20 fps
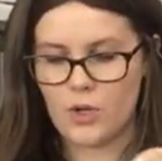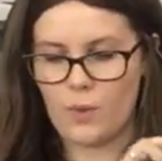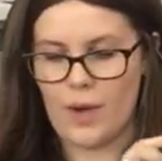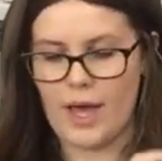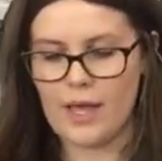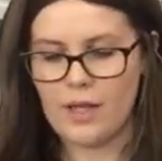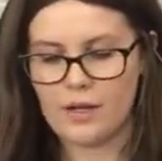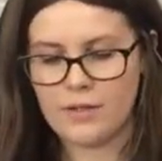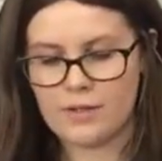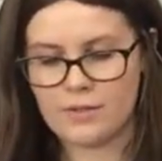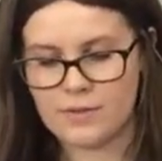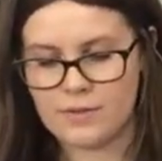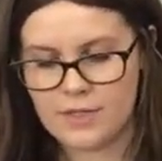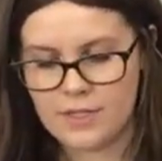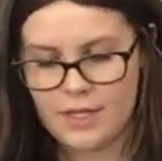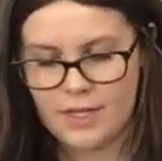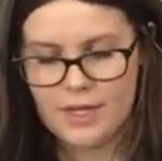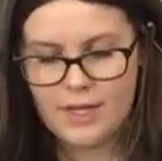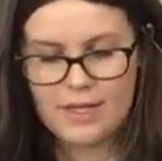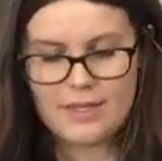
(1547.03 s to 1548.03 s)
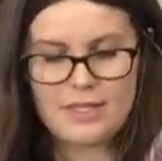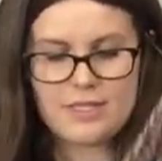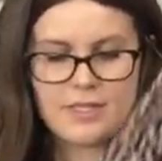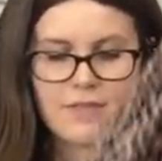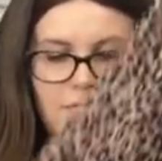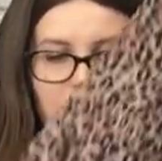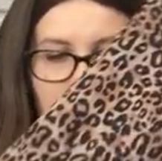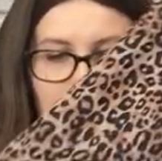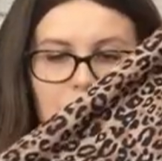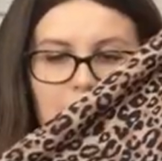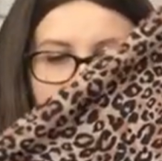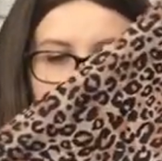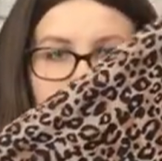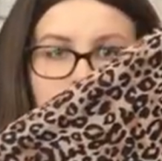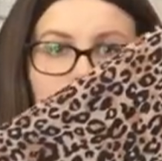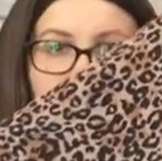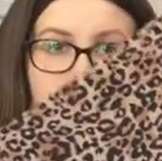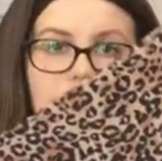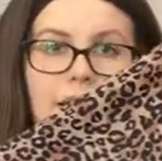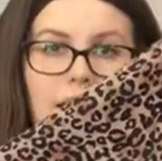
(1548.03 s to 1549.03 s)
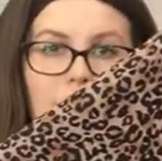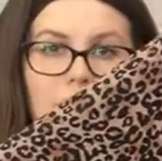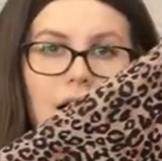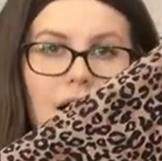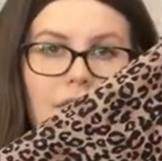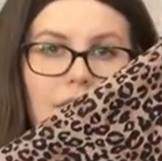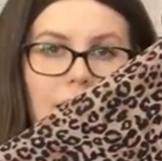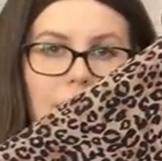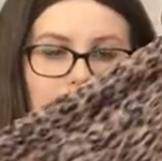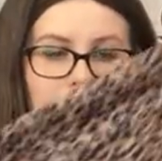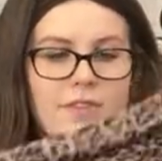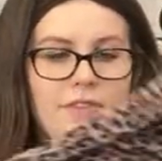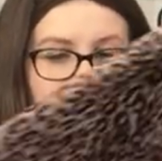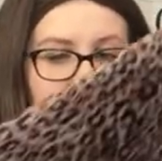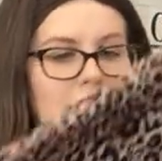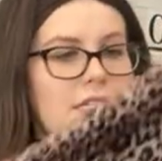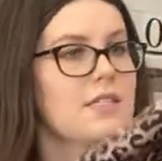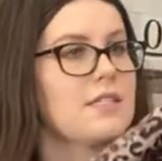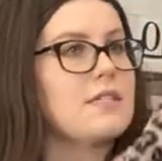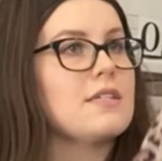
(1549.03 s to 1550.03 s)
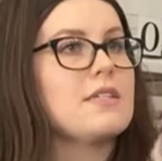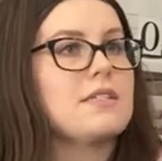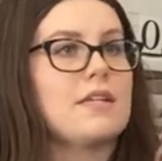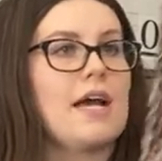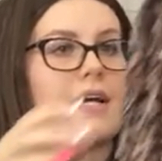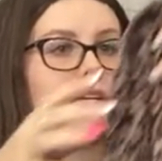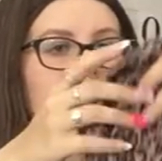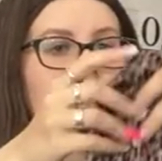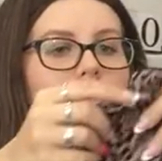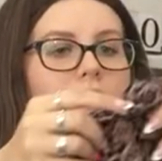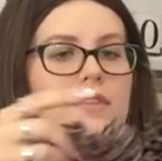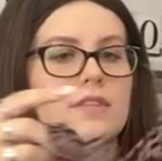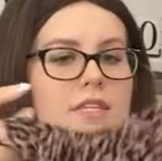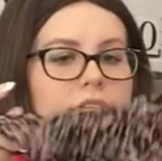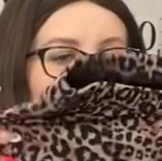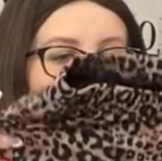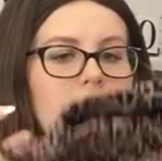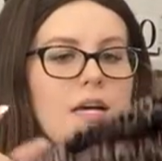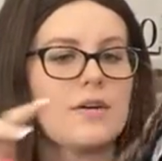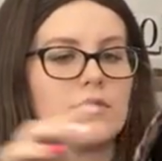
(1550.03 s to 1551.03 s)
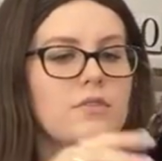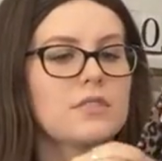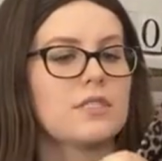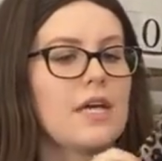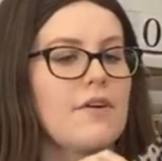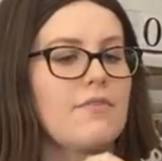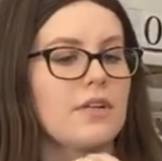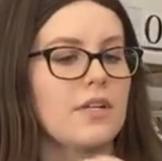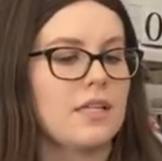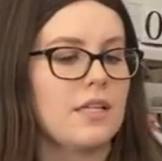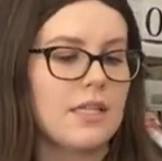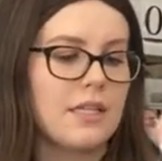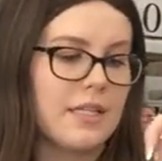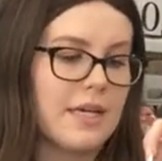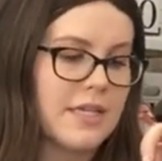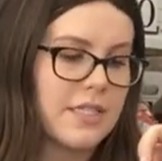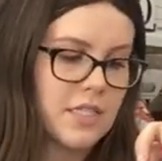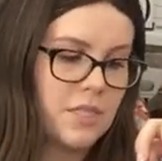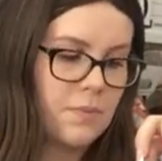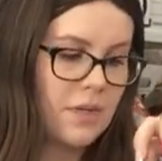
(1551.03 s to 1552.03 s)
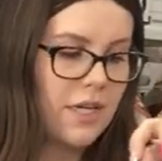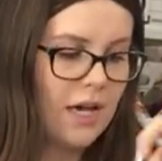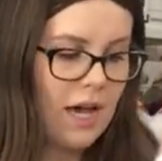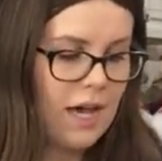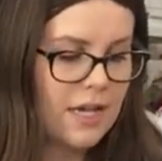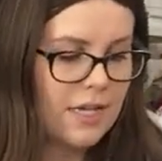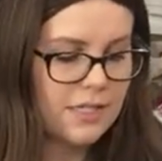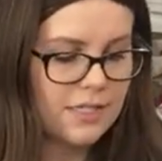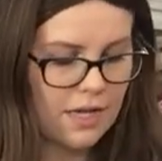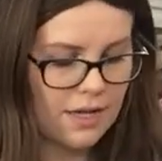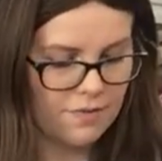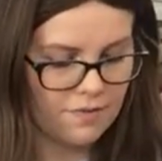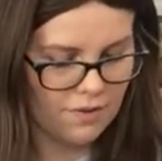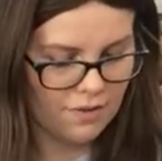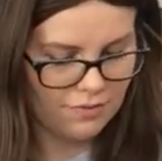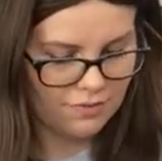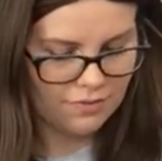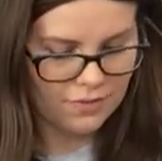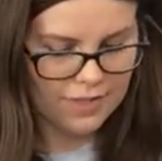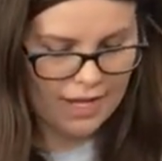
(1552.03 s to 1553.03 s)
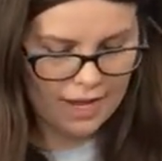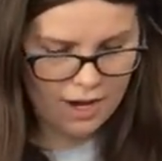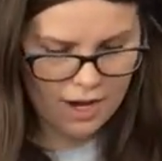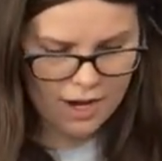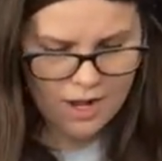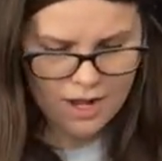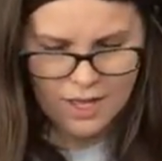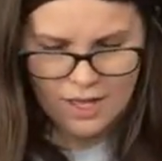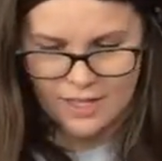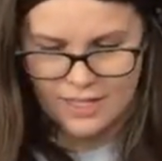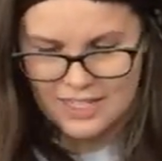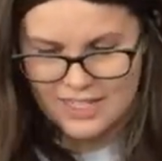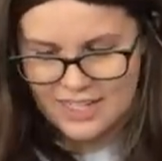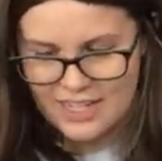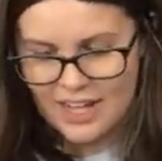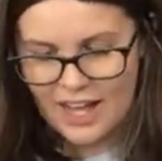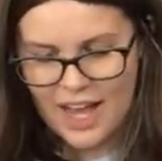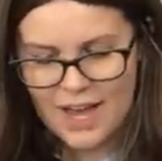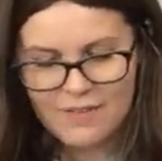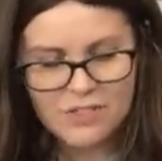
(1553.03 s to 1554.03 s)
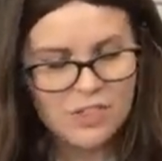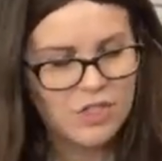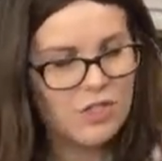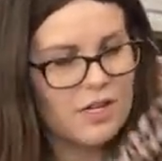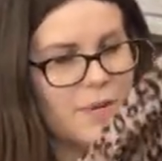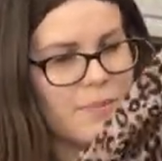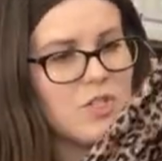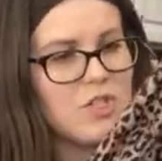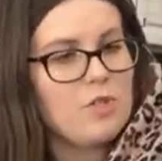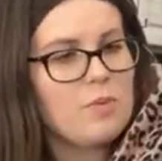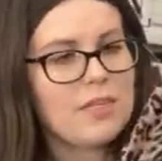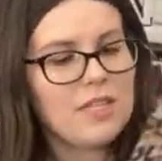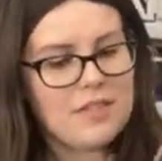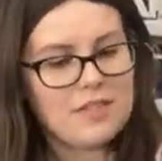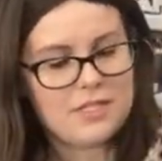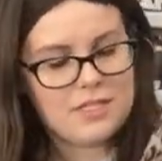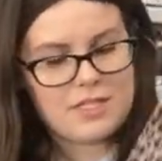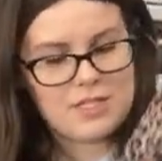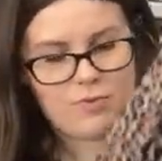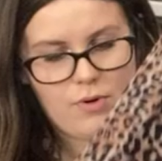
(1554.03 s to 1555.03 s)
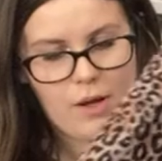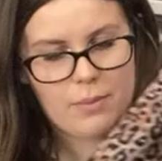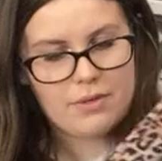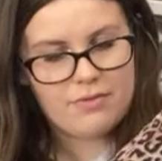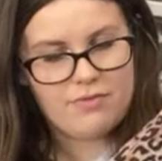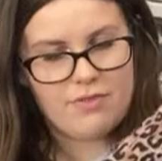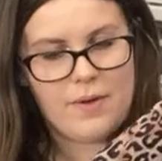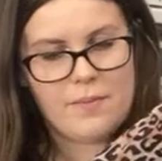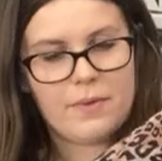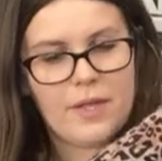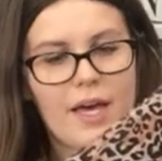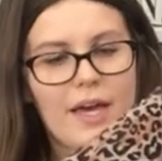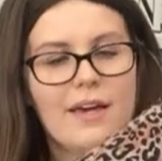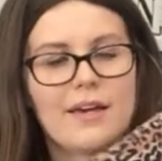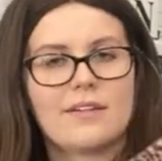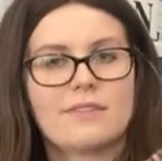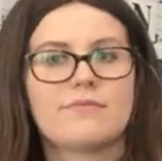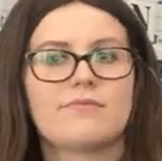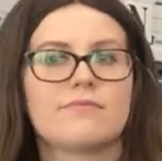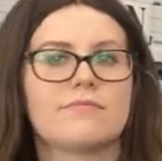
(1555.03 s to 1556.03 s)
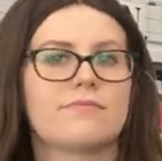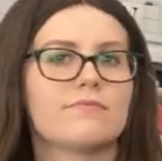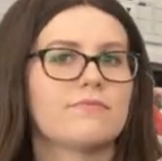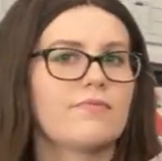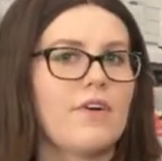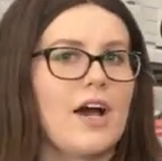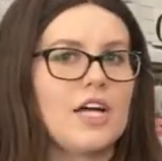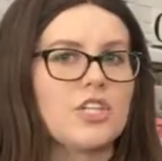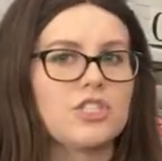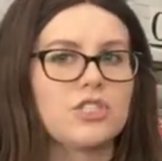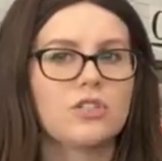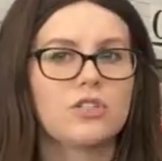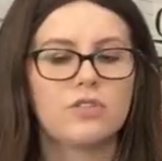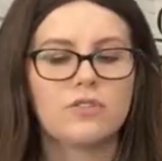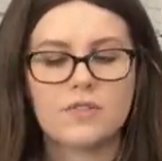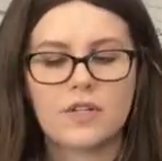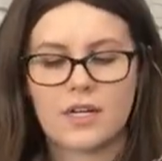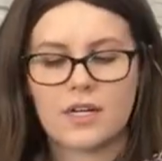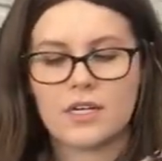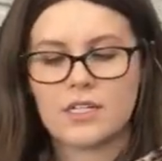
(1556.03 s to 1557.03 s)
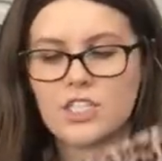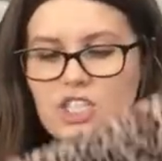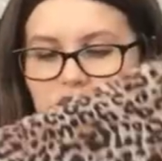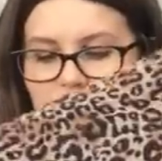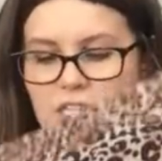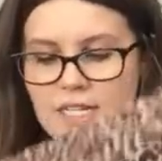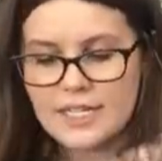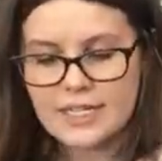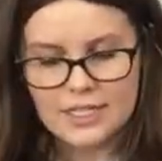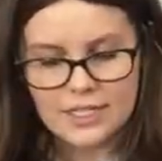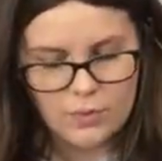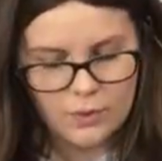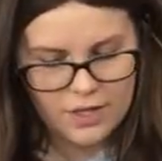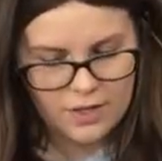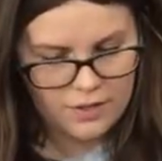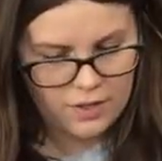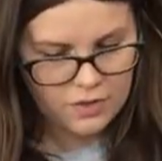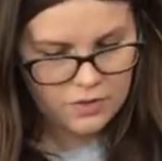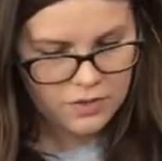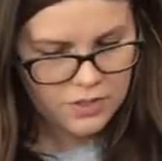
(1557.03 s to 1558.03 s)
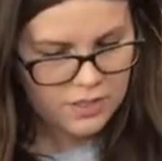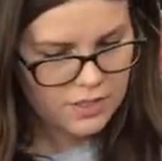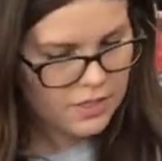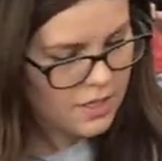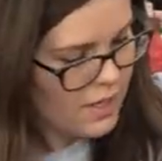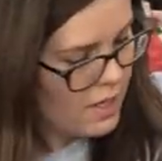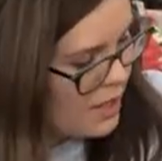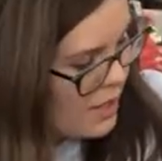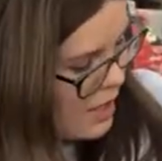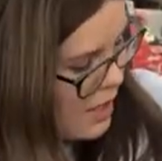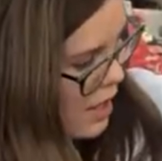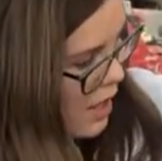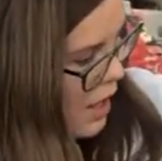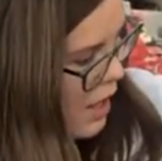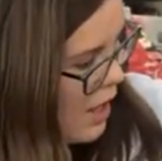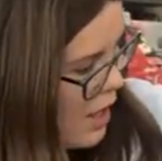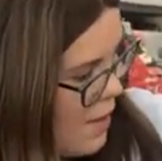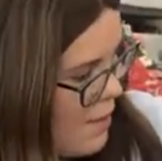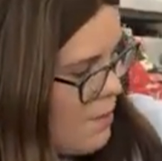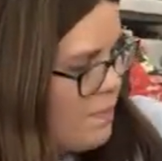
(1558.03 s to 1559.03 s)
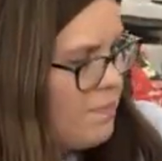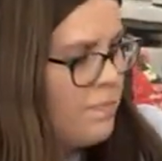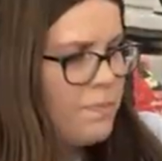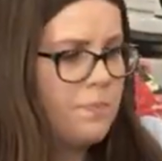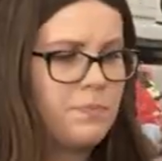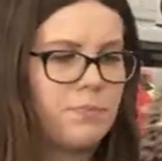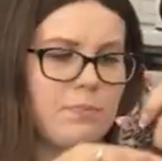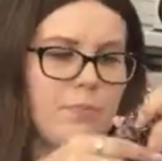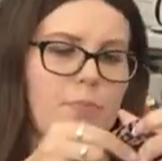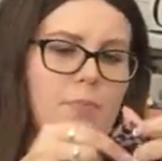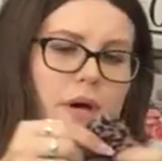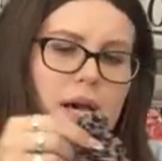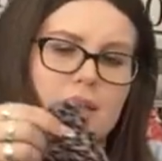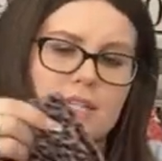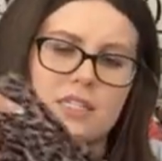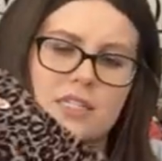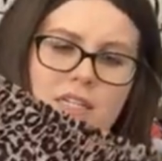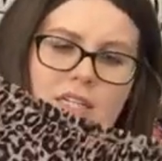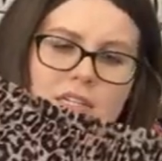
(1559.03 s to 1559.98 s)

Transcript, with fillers: what? These have got a nice flare on them. This is nice. So these I will definitely list because of the flare. i am assuming that this is probably from like Fashion Nova, Shein, one of those. Um, but